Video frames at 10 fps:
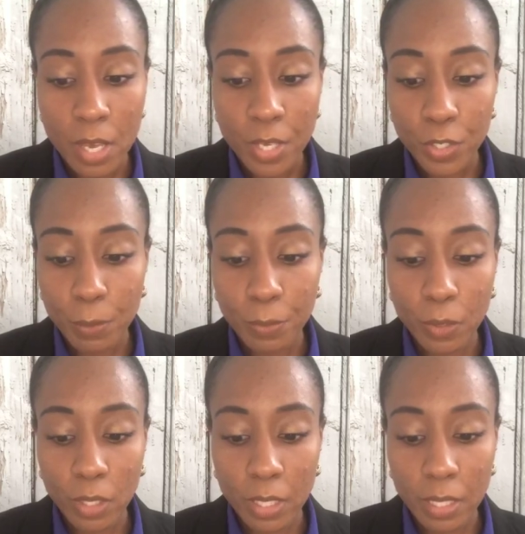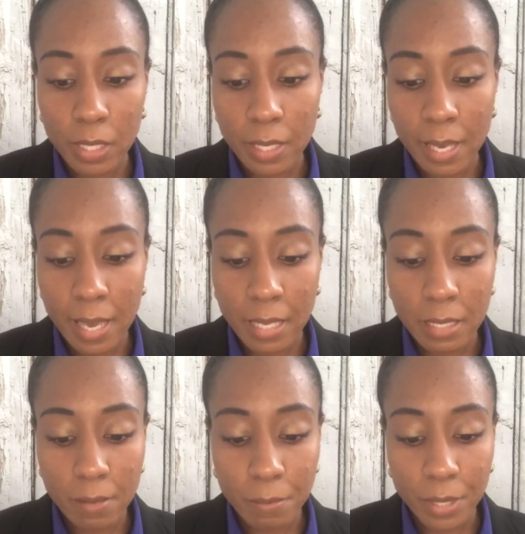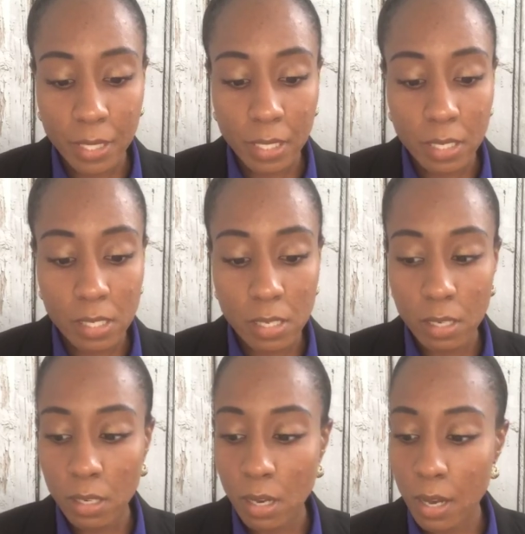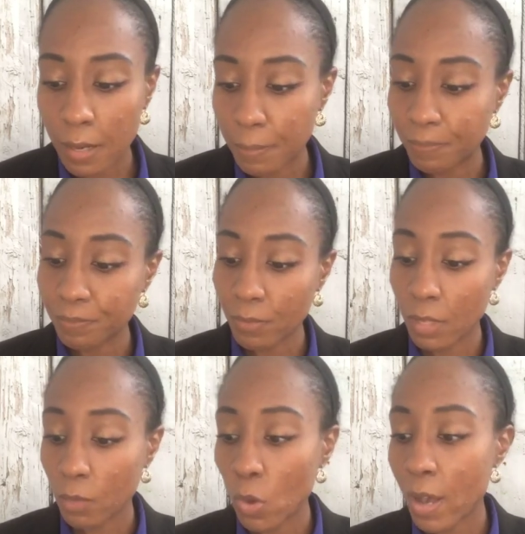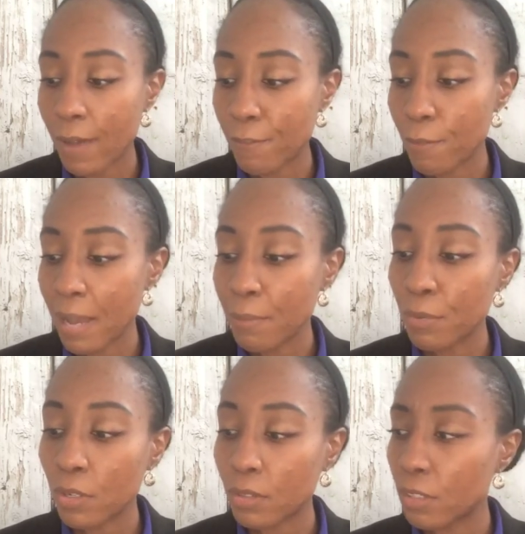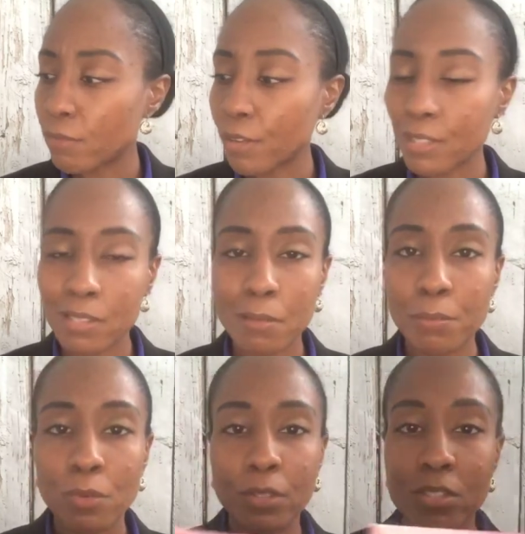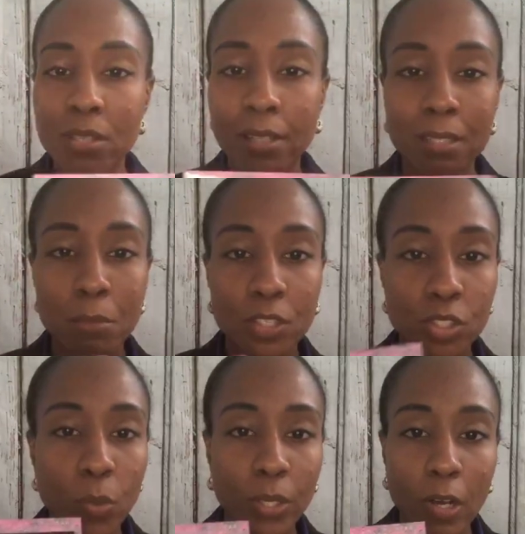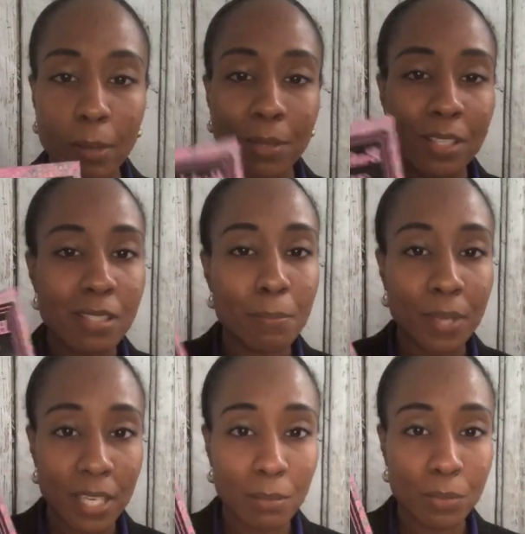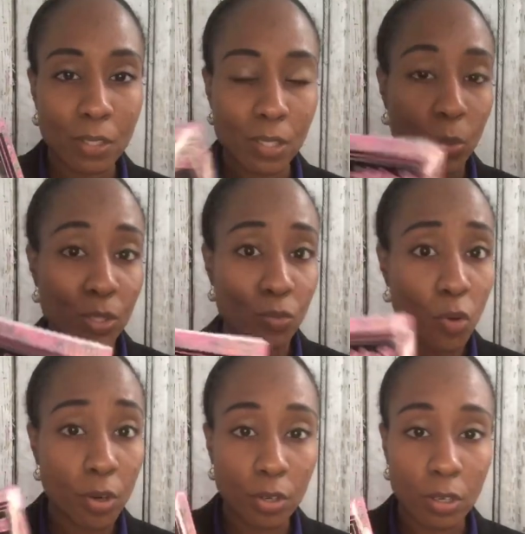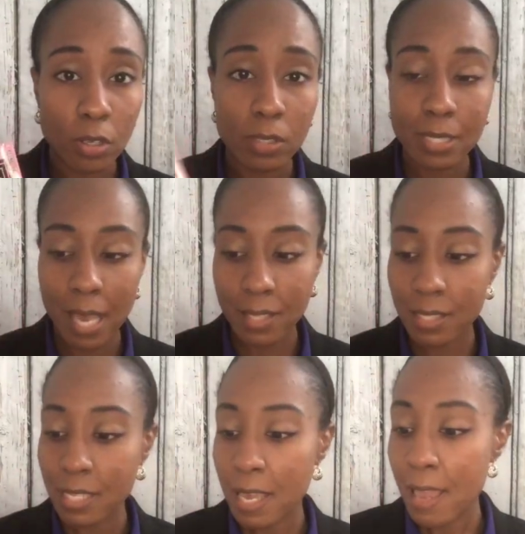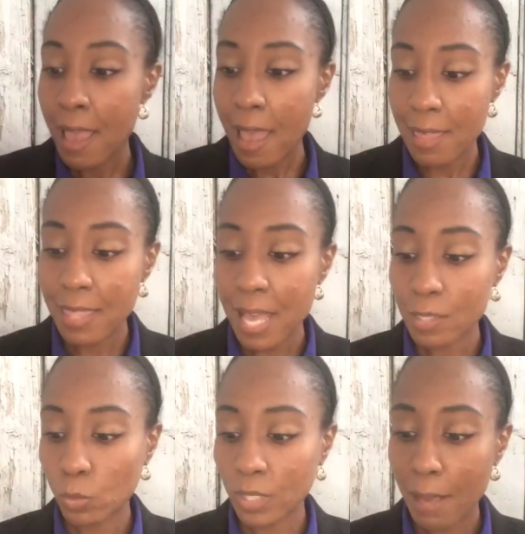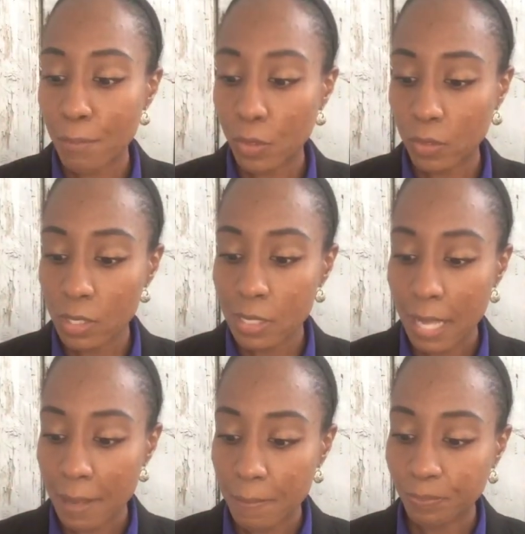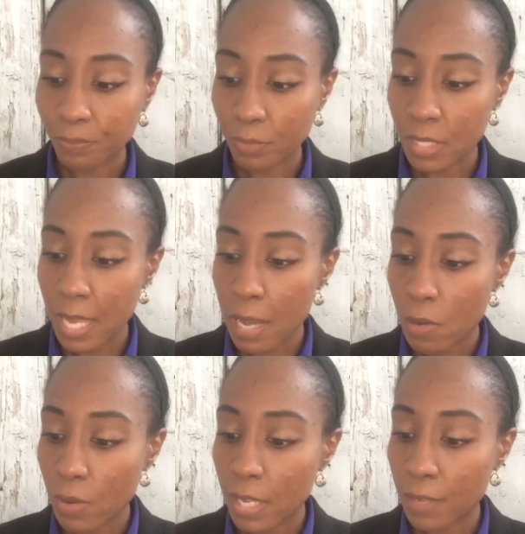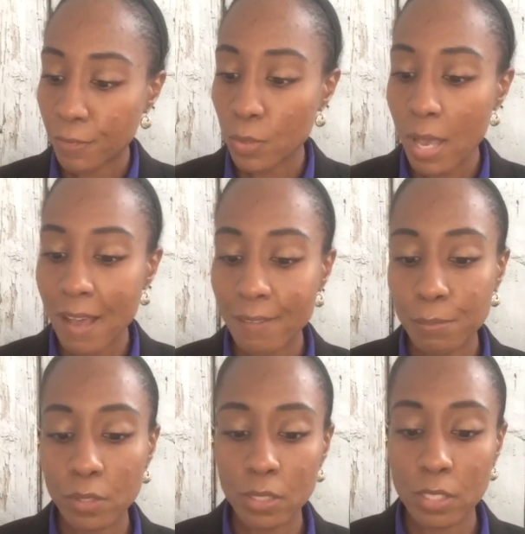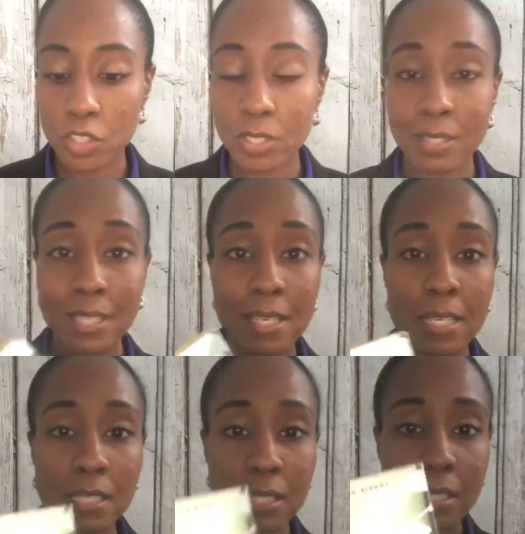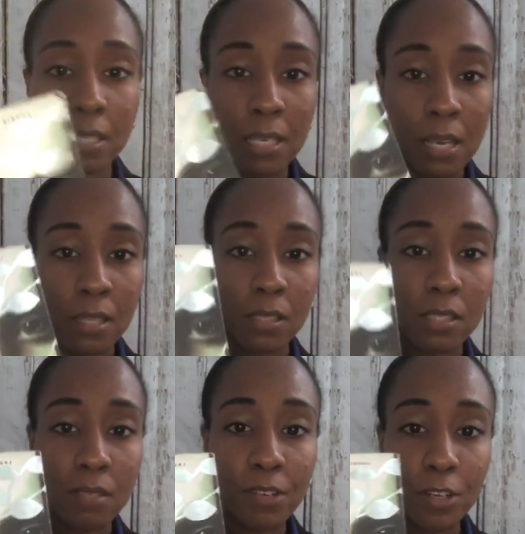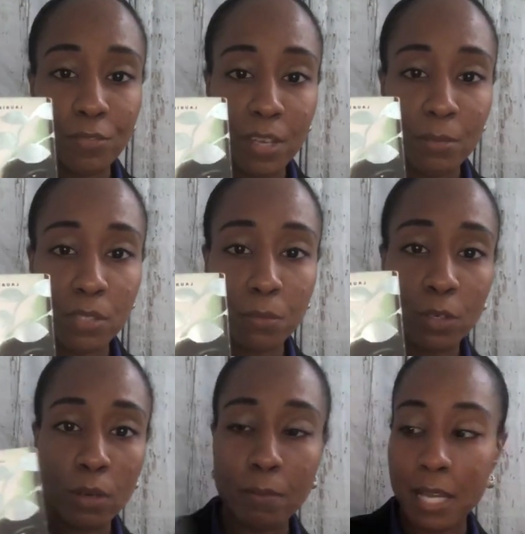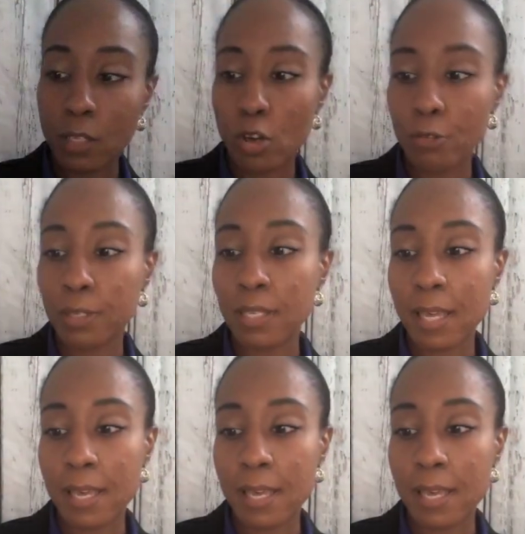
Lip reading: Your book can be, for my book, they're very simple. There's nothing much going on, but it's a pink book, so it's for girls, yes. And that's what that book looks like. Now, if you have a book such as this This is a very famous book by Laurie